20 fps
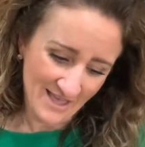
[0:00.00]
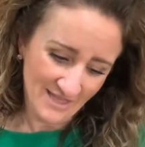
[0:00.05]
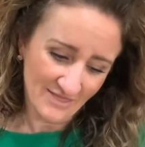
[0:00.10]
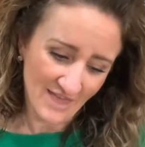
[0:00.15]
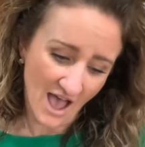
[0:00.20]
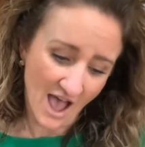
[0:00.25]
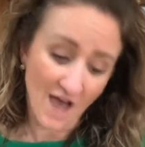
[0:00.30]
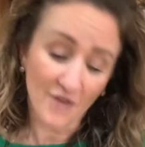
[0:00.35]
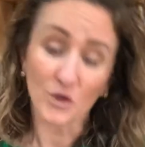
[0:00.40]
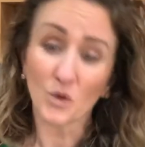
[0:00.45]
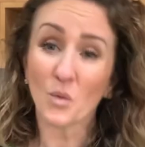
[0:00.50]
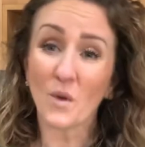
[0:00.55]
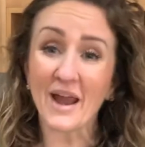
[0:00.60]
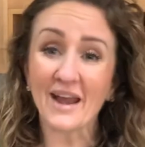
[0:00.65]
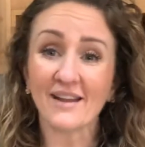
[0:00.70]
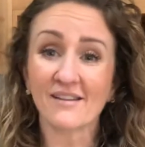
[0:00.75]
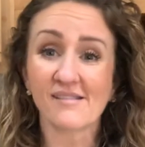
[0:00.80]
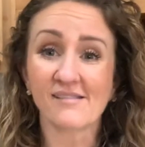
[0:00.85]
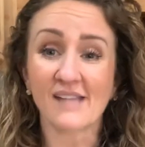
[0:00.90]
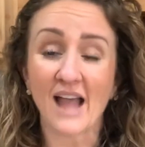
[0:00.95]
The other way
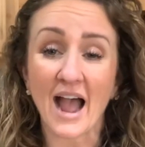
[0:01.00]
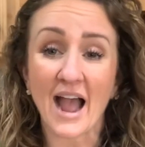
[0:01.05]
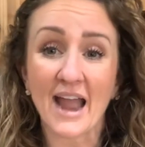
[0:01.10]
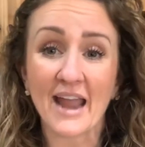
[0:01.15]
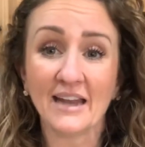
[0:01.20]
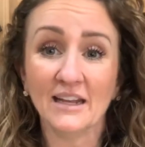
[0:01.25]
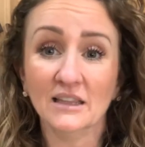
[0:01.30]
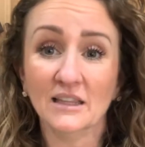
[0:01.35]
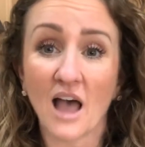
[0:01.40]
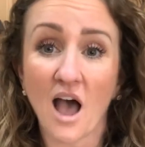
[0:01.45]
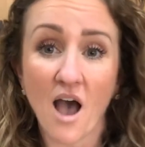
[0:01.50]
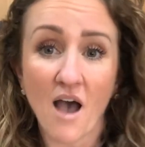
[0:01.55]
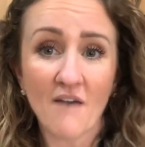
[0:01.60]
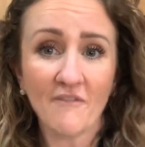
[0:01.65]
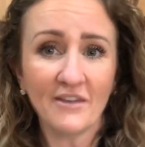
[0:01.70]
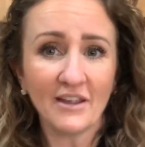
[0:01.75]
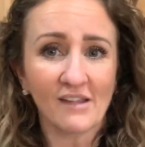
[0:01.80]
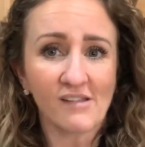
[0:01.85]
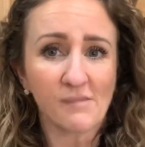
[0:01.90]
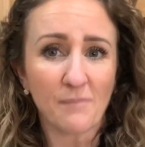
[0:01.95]
to sign
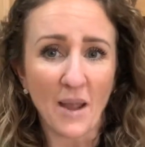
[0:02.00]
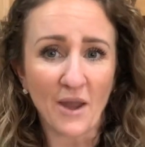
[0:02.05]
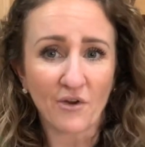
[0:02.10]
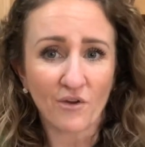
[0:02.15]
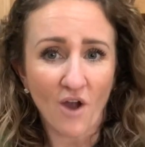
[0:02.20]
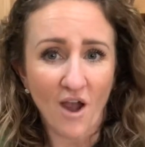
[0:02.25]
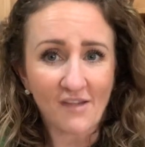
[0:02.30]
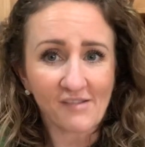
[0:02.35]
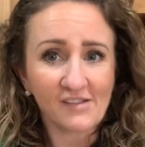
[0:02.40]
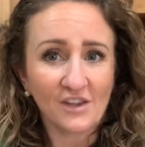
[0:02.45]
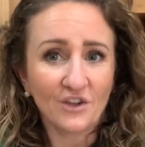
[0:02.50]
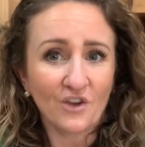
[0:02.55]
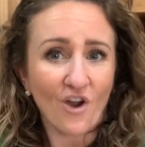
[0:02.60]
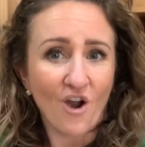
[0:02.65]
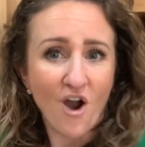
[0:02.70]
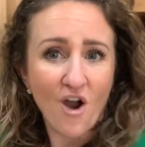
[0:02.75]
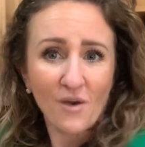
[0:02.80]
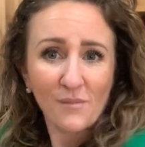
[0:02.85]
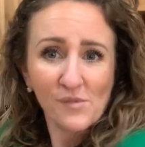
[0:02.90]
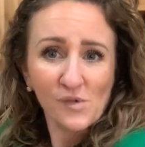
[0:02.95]
love is by crossing your
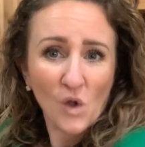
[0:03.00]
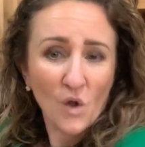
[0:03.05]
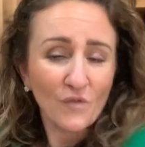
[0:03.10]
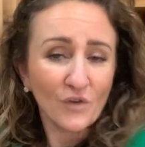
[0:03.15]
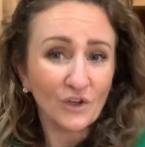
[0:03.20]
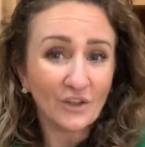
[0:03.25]
arms over